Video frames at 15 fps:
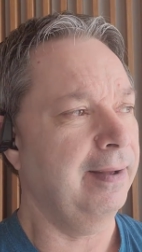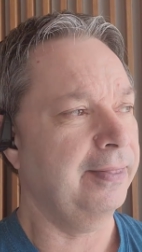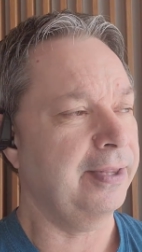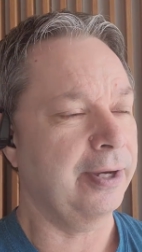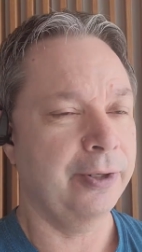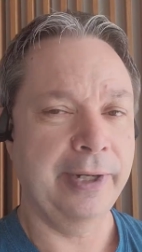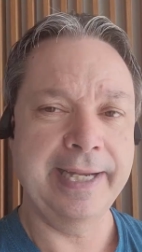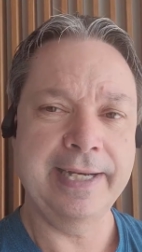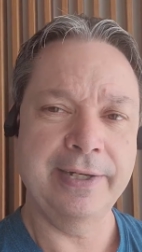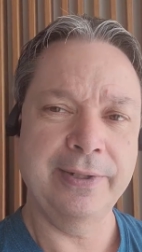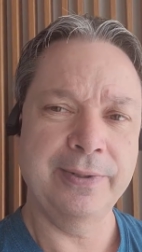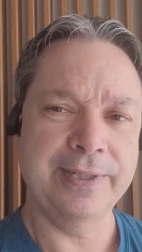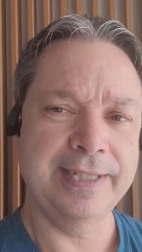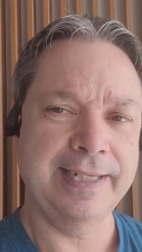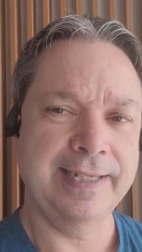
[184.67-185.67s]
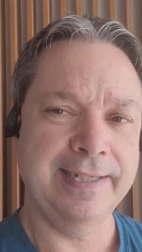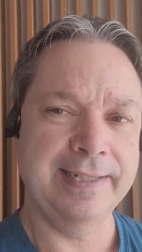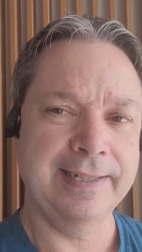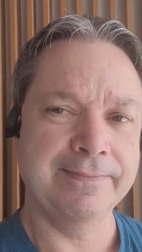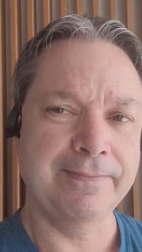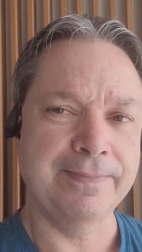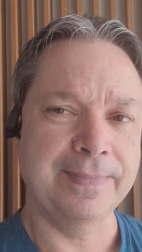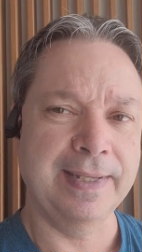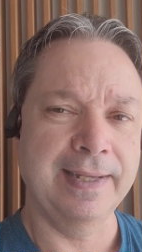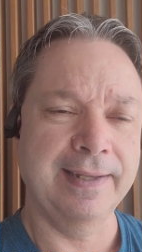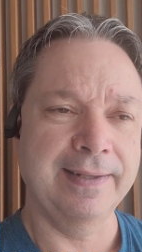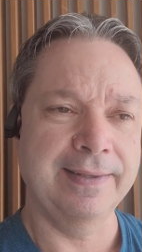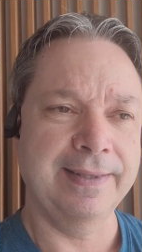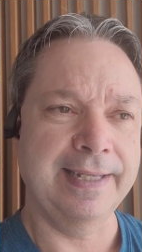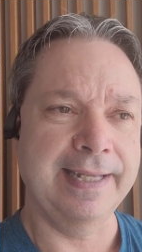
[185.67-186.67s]
The great news is
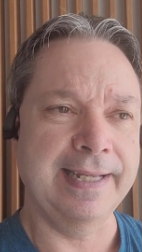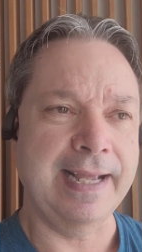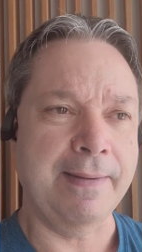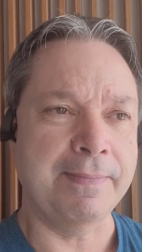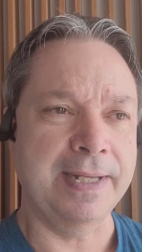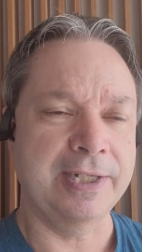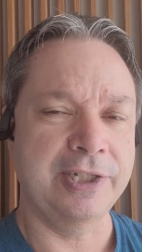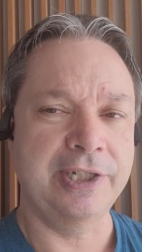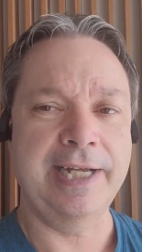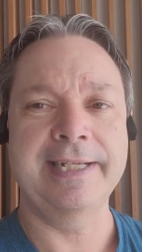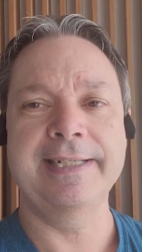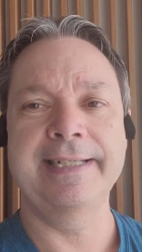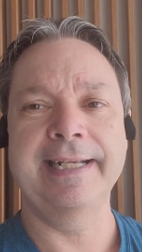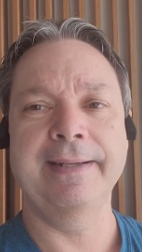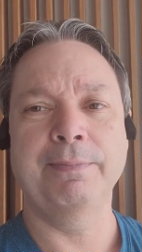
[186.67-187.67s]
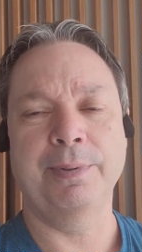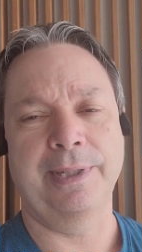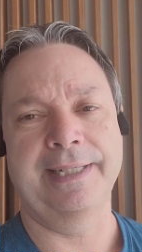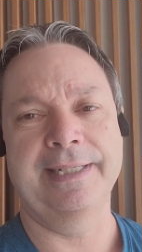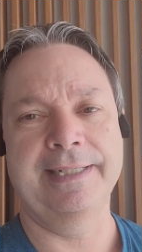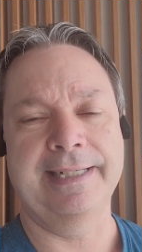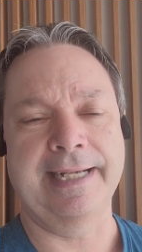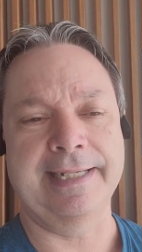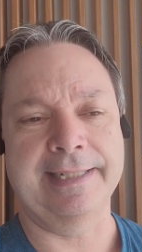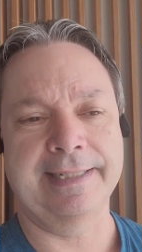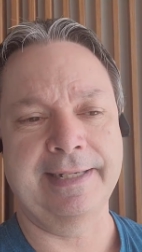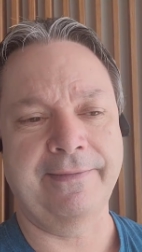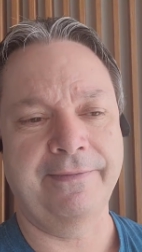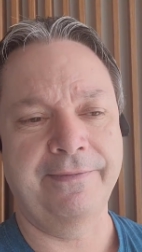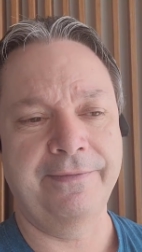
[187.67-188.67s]
the Majestic
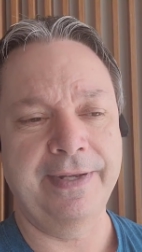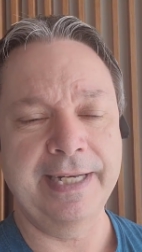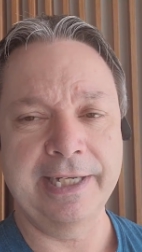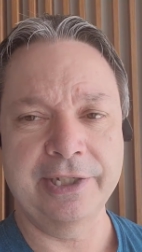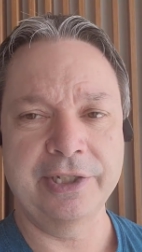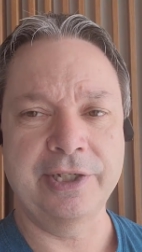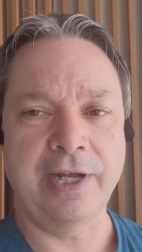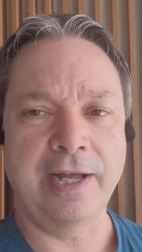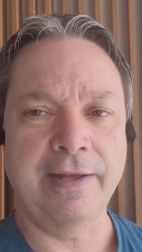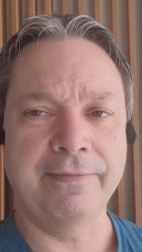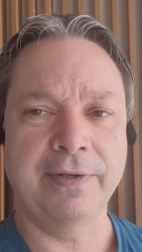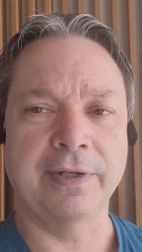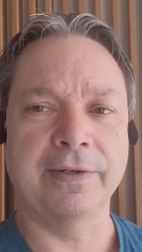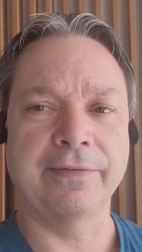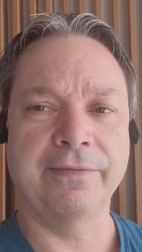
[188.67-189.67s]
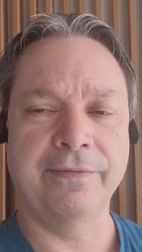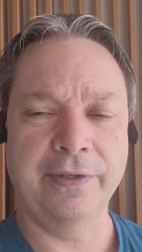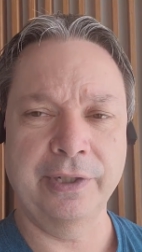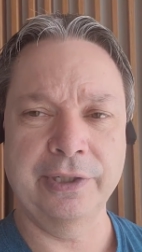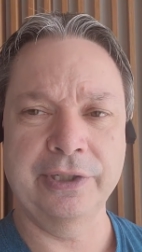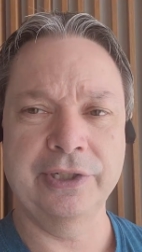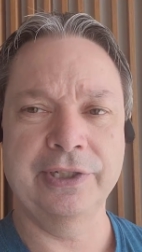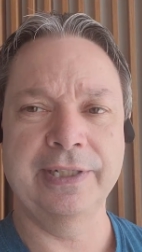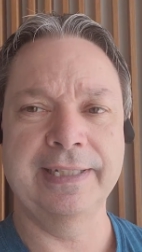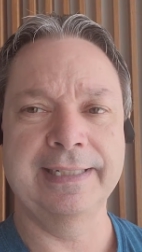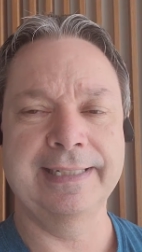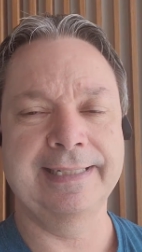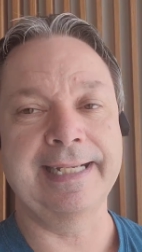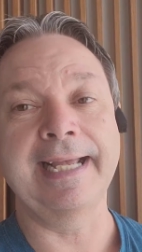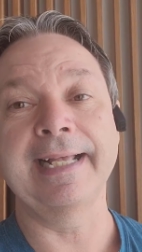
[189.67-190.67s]
Princess finished off her first
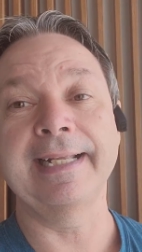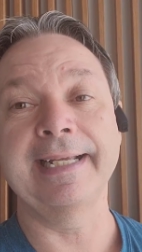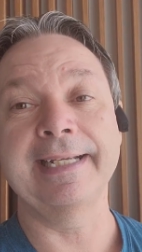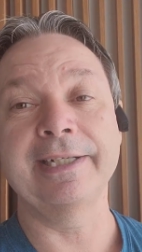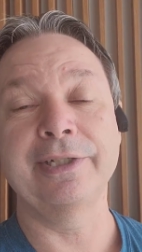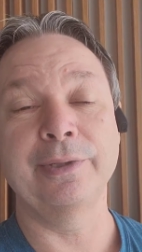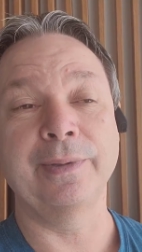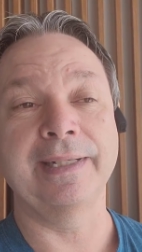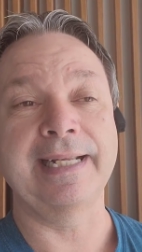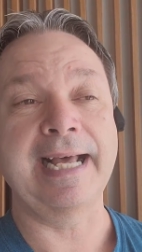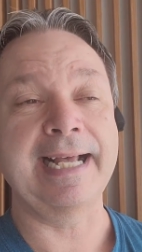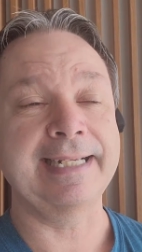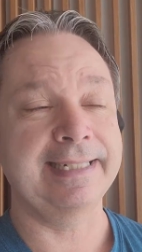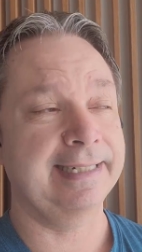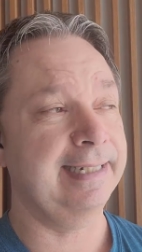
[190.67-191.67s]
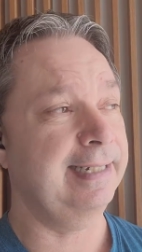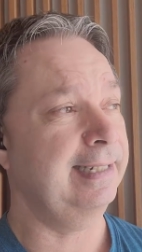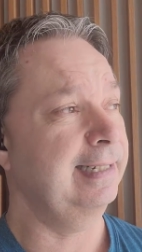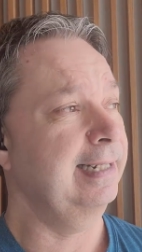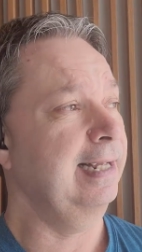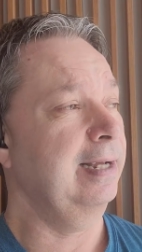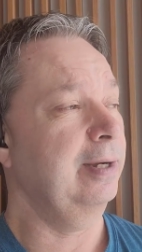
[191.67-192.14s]
sailing to Alaska